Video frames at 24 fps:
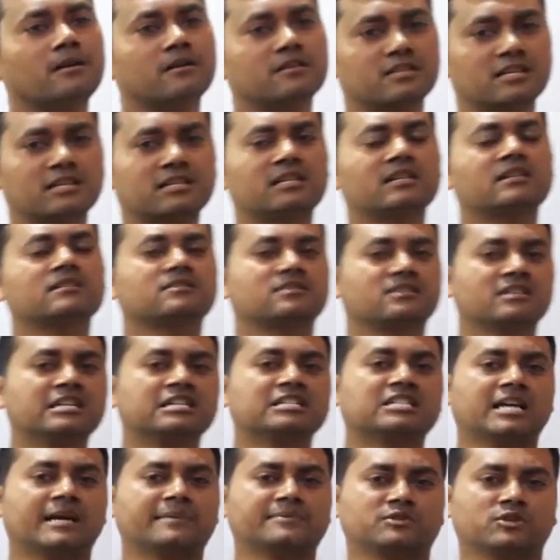there are three
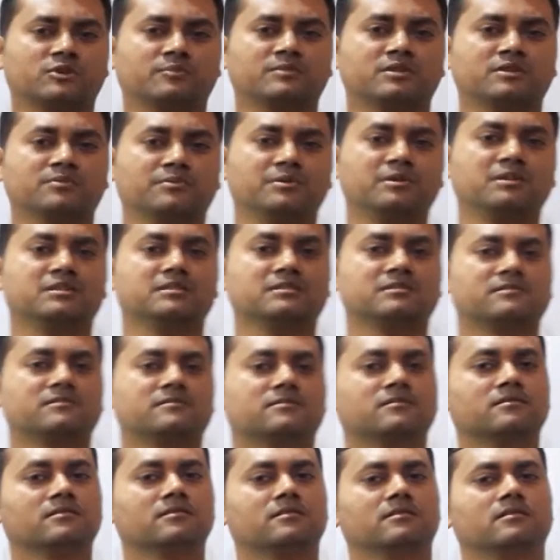types of the winds:
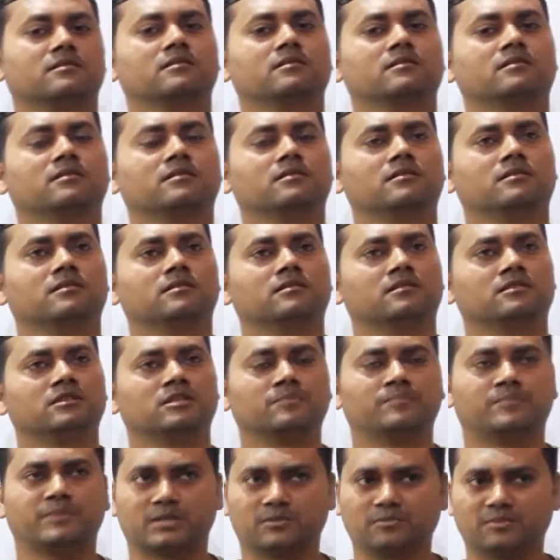the
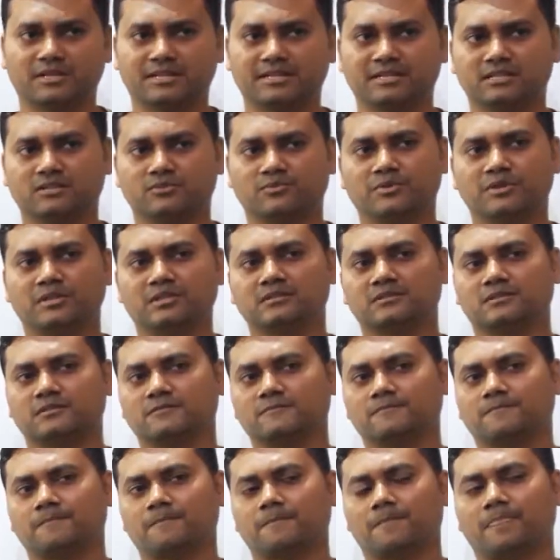permanent winds
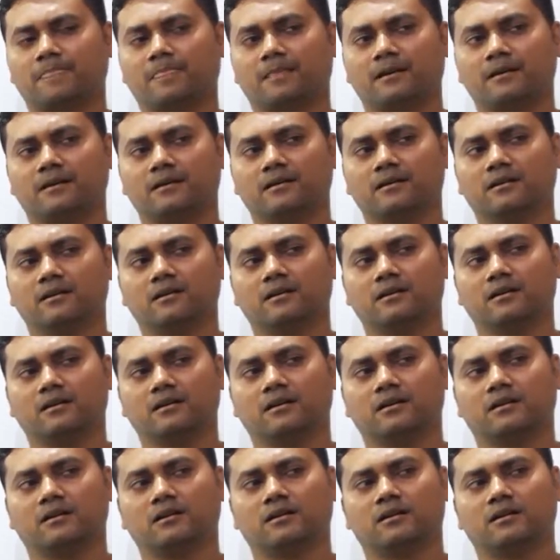
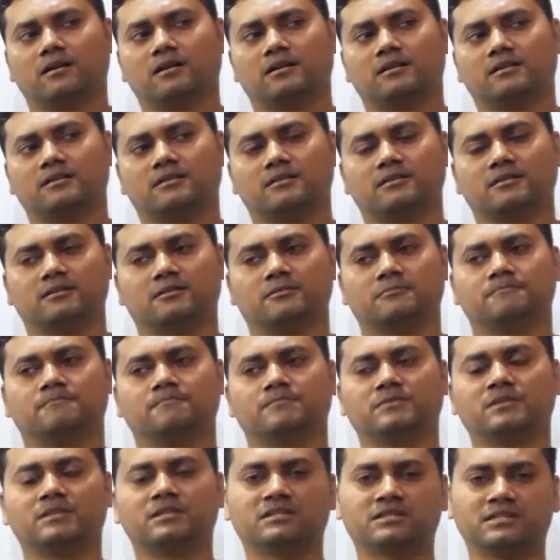and
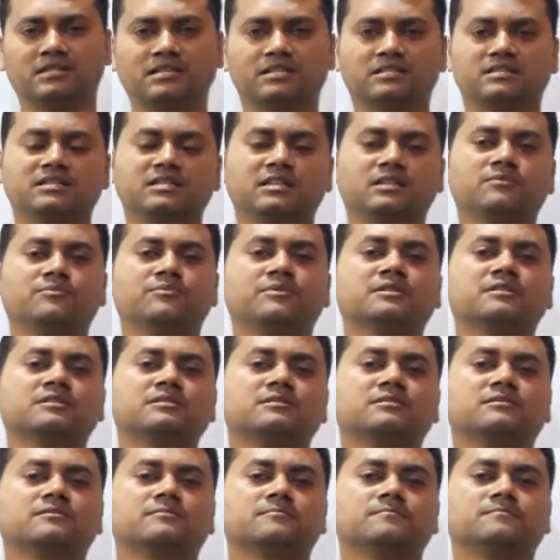the seasonal
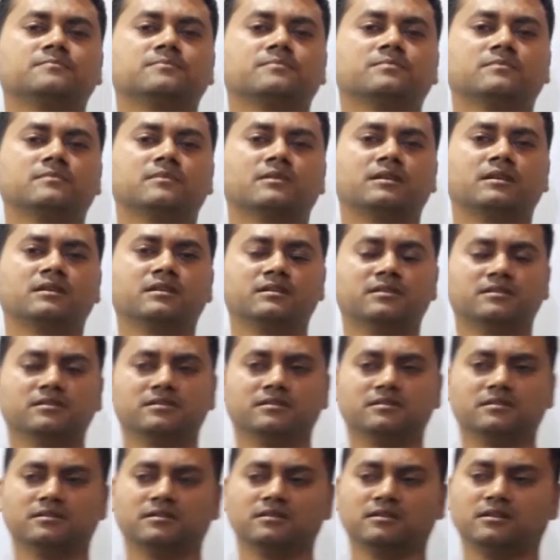winds and
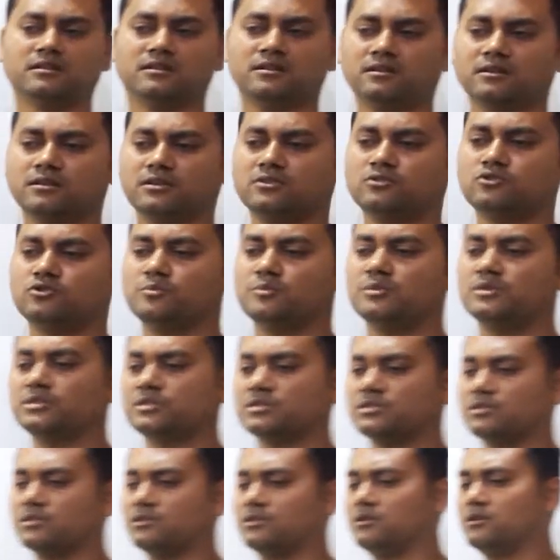
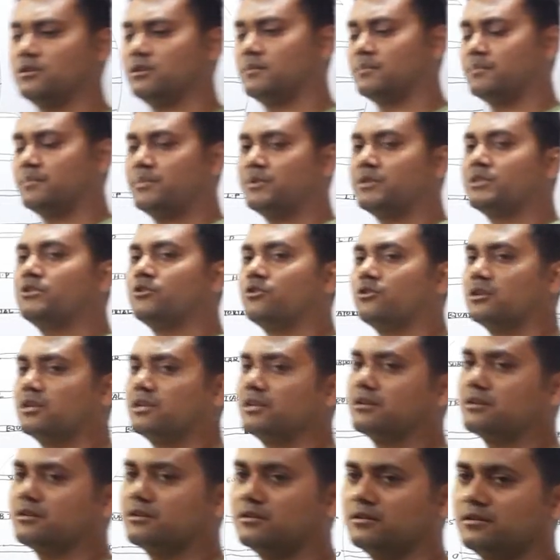means
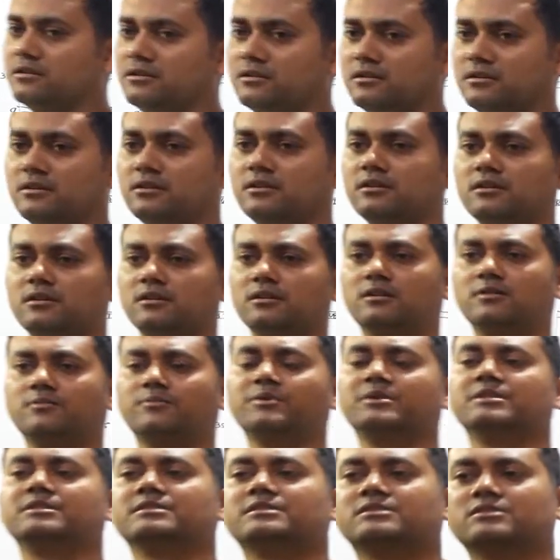periodic
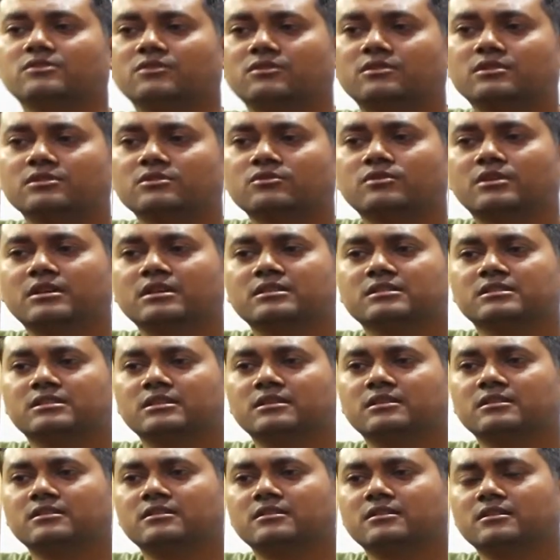winds, or you can
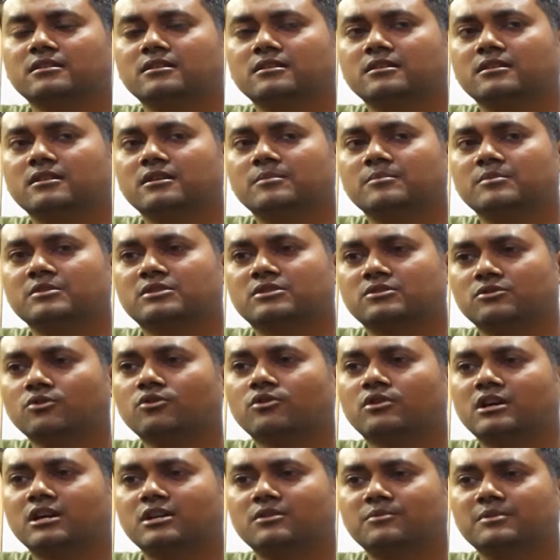say means
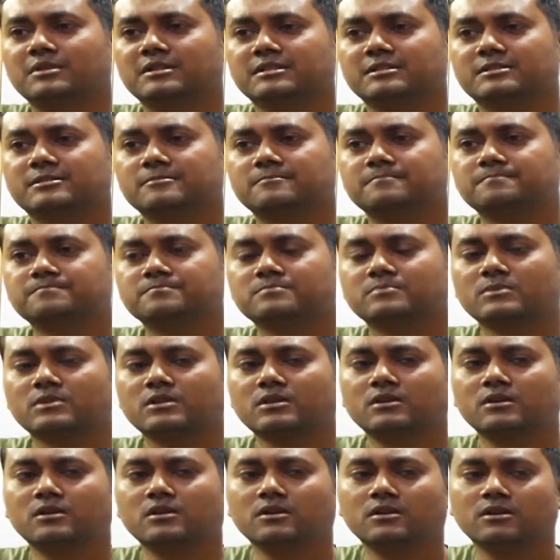local winds.
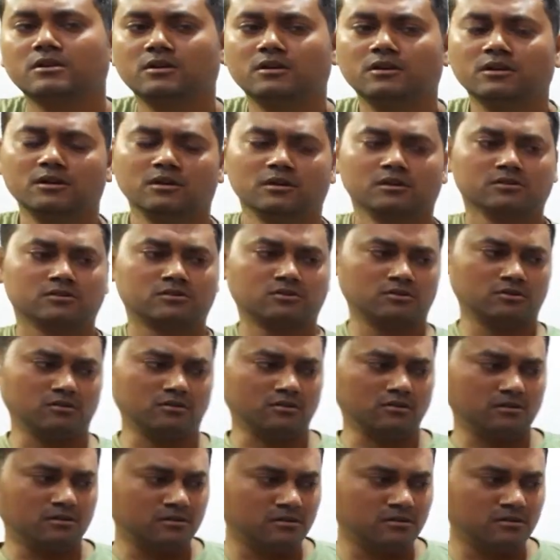So